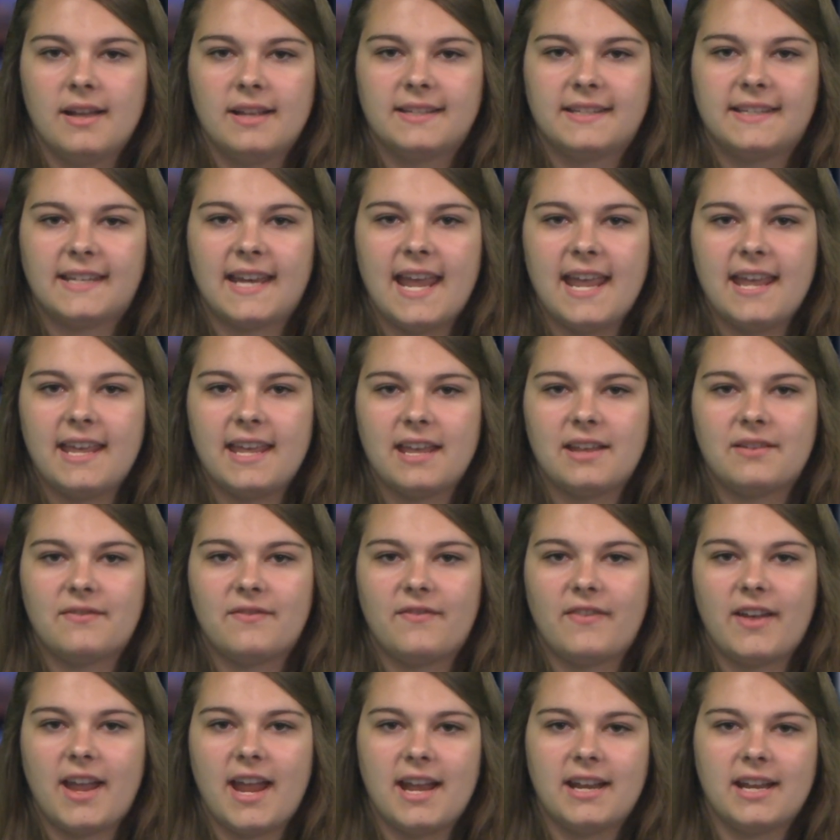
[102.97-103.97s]
Take
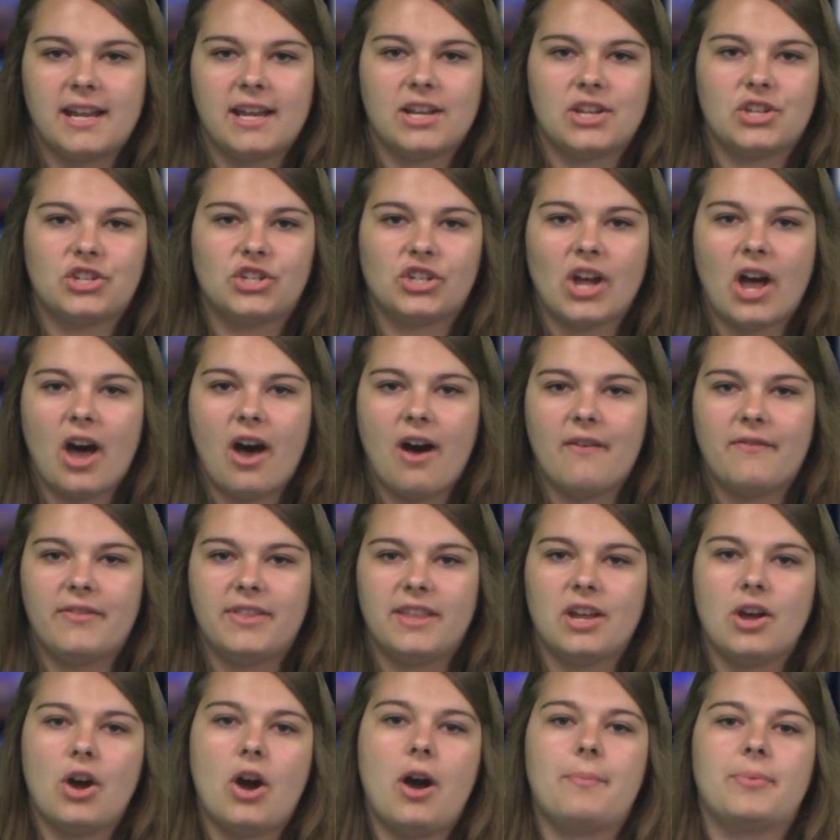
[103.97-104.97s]
advantage of
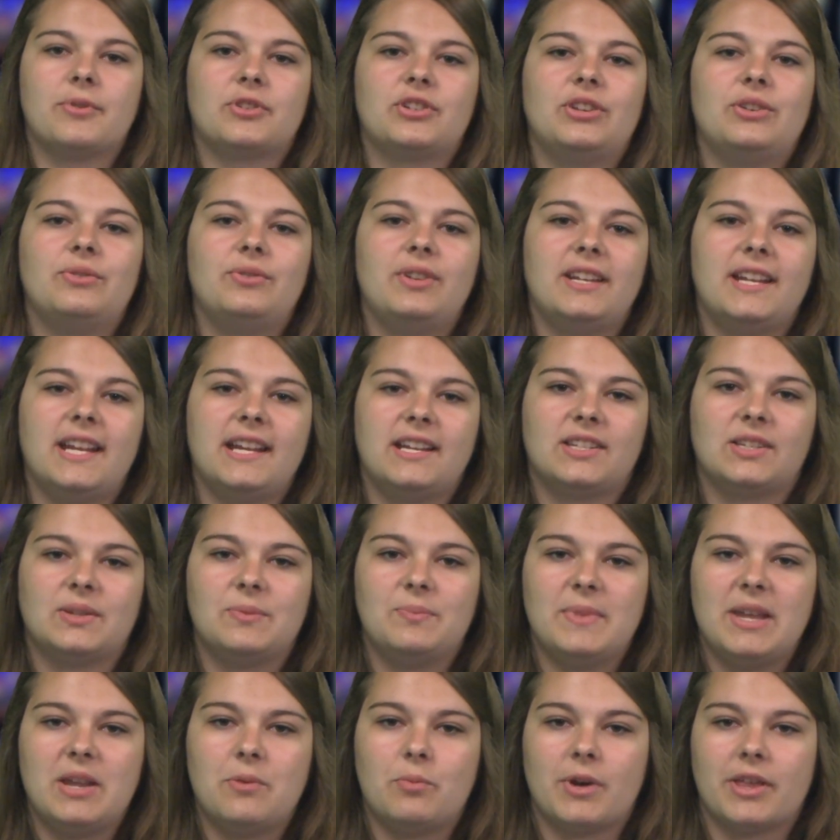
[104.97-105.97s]
the opportunity to
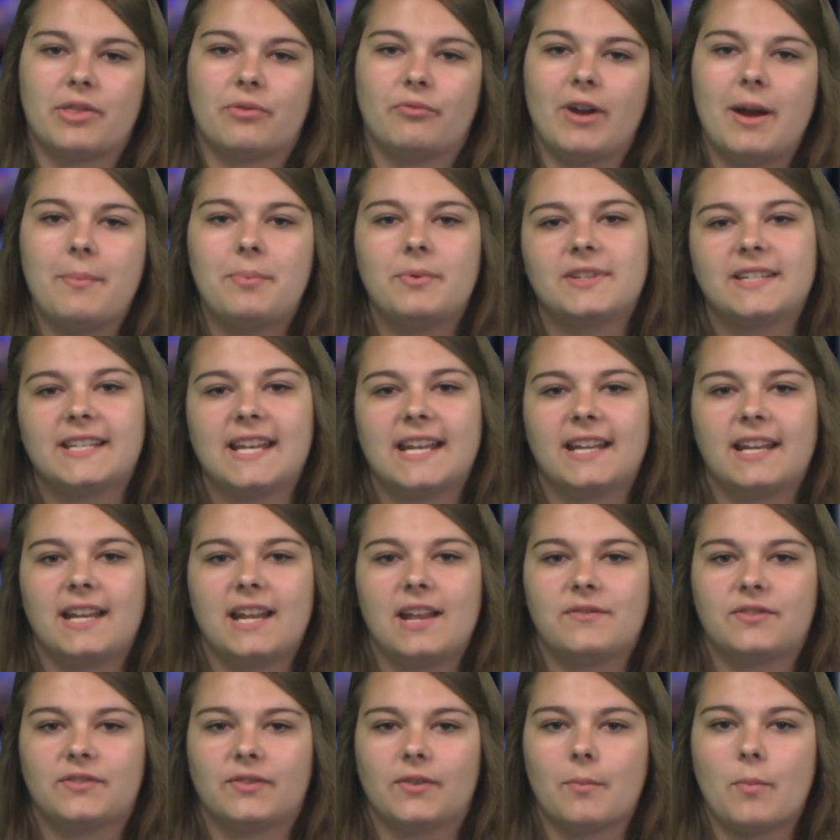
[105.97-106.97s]
meet with
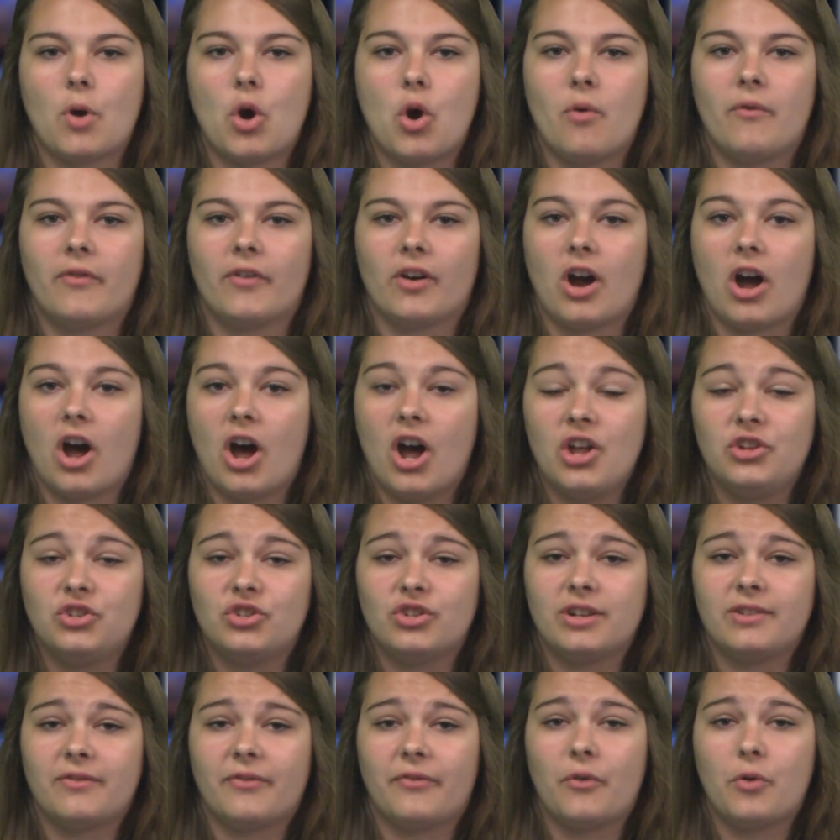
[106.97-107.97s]
representatives from over
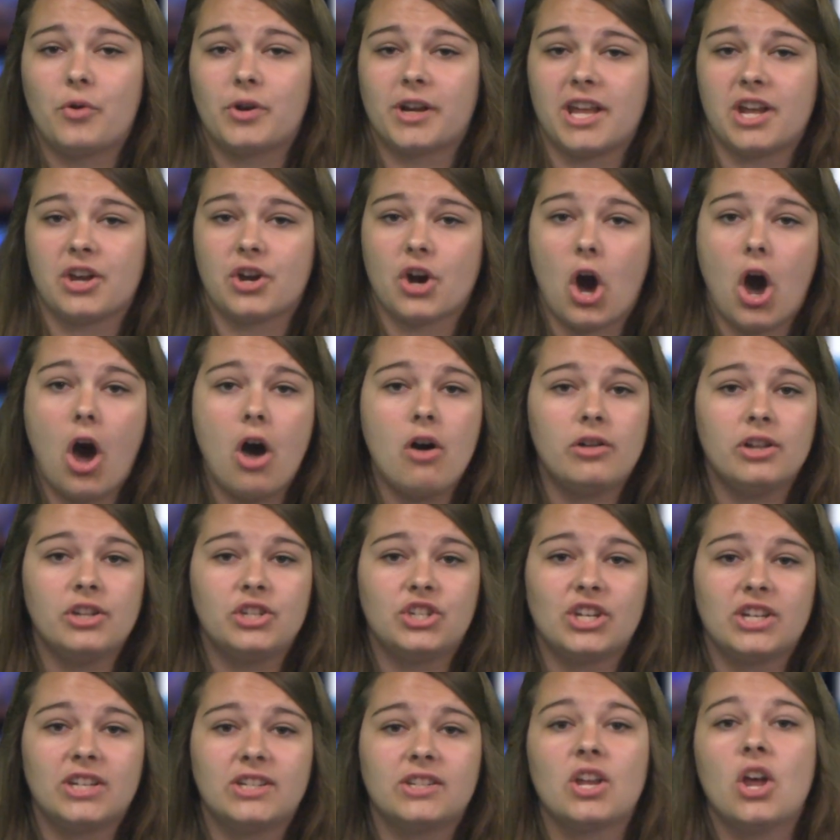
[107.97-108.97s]
140
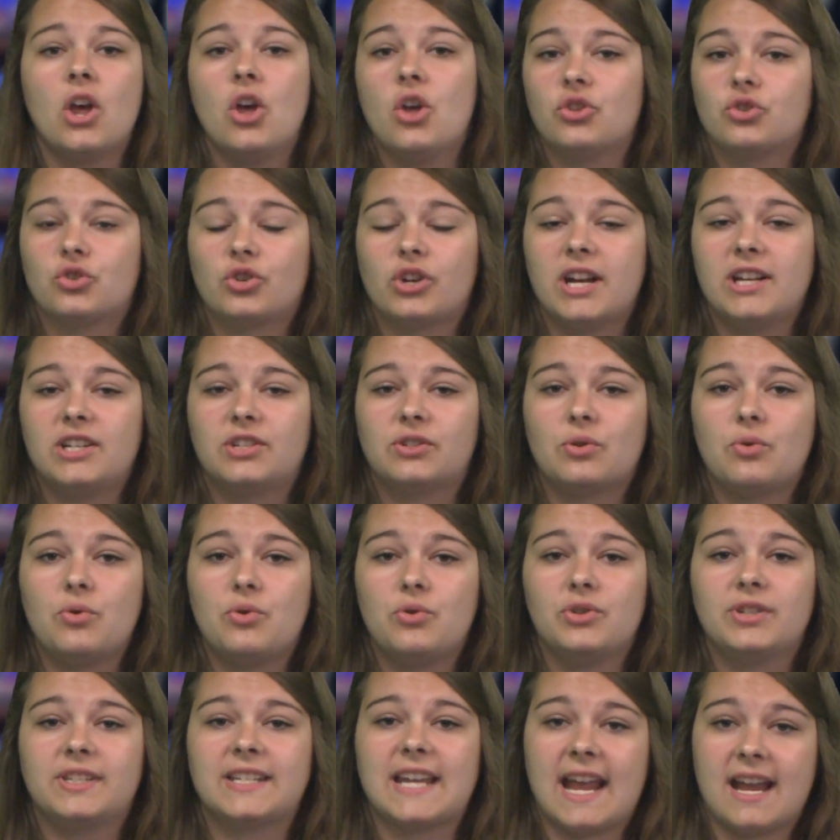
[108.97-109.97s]
colleges, trade
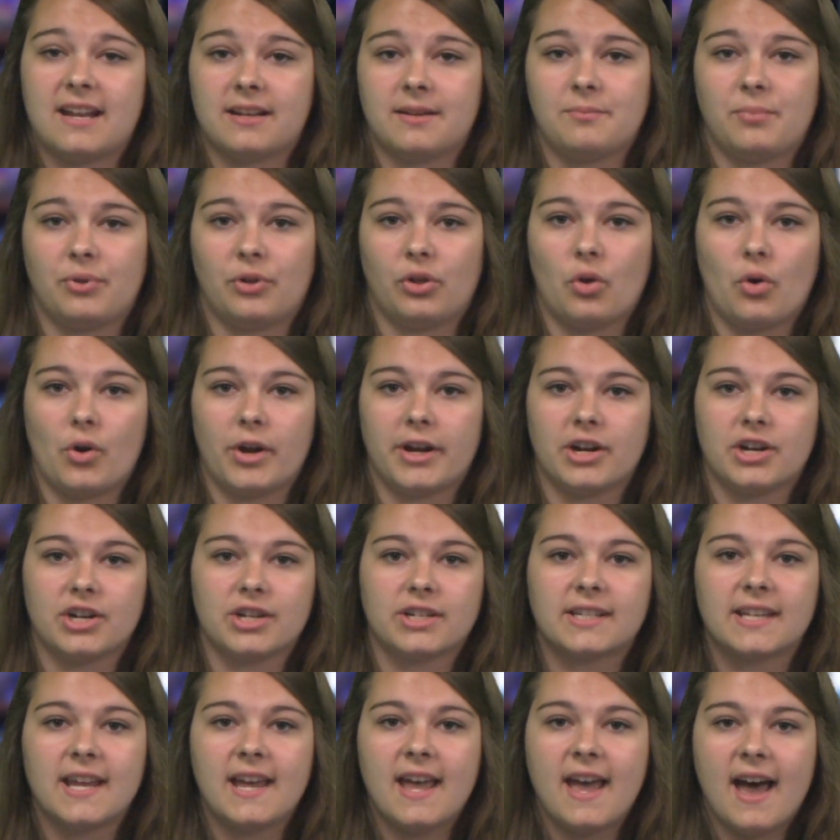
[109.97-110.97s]
schools, and employers
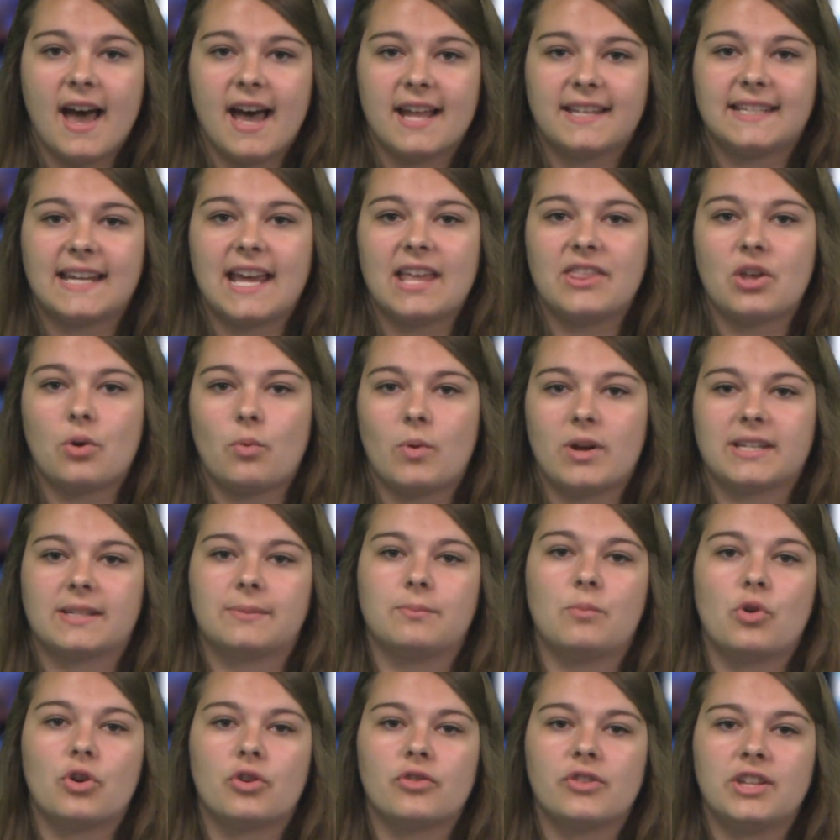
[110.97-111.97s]
attend the
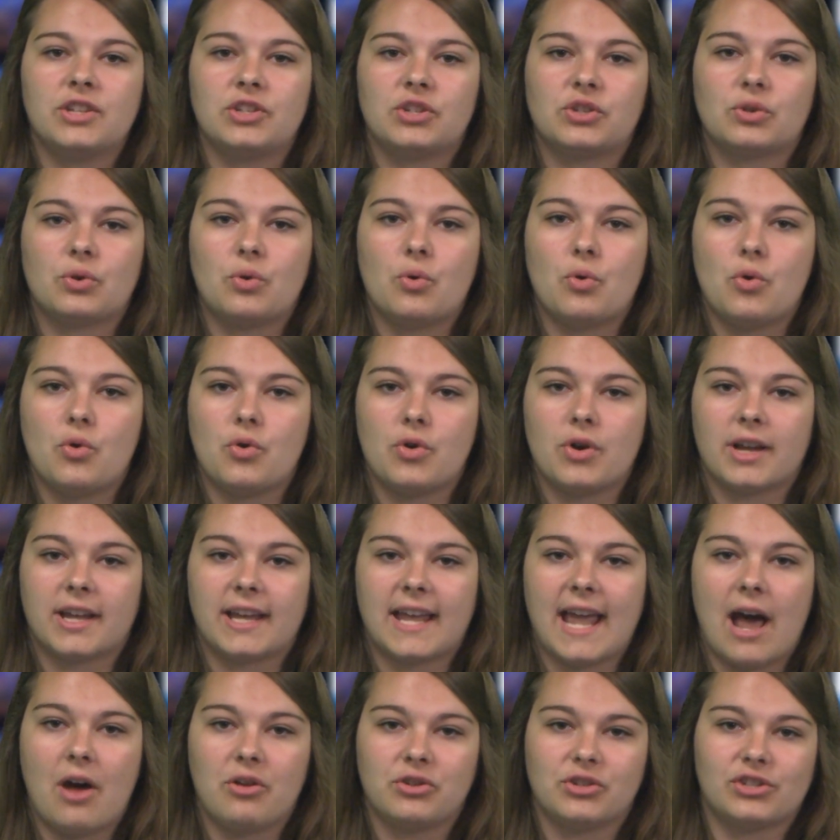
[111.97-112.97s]
Westmoreland School
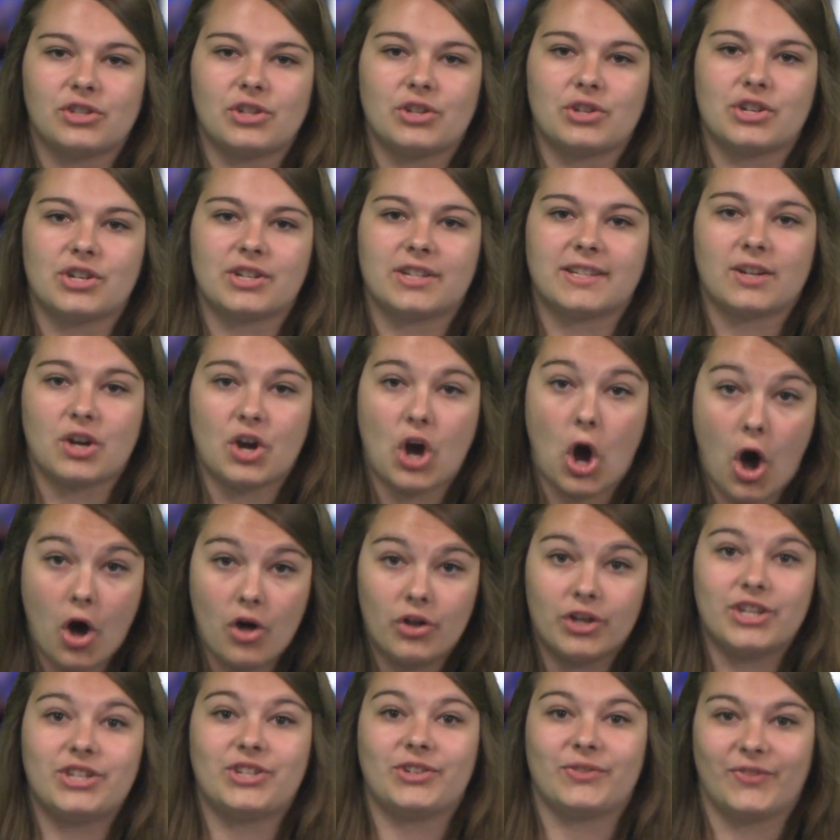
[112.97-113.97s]
Counselors
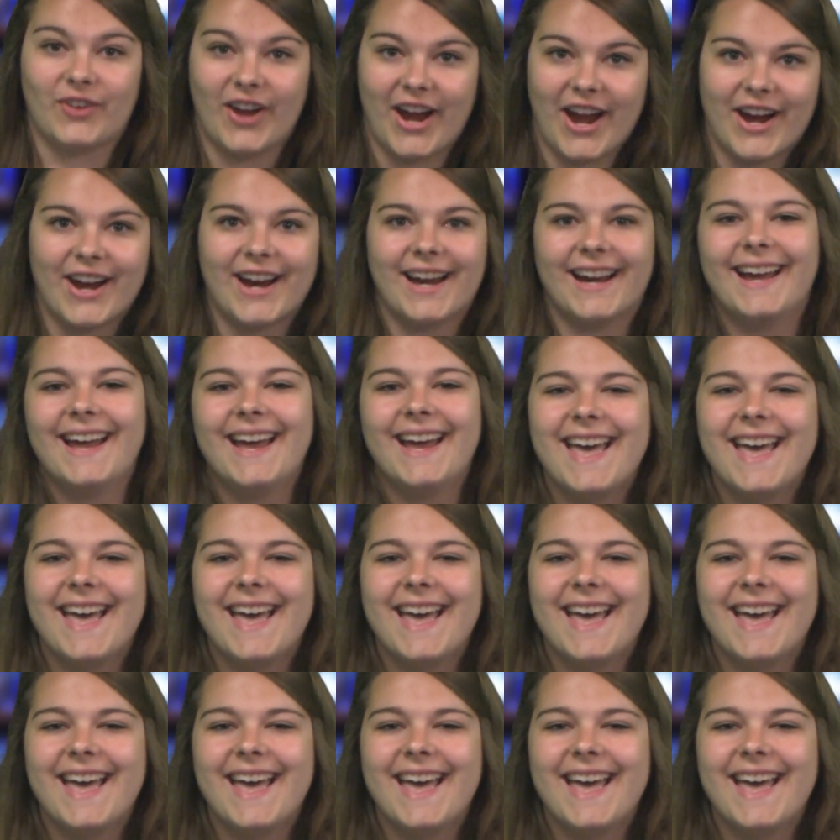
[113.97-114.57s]
College Fair.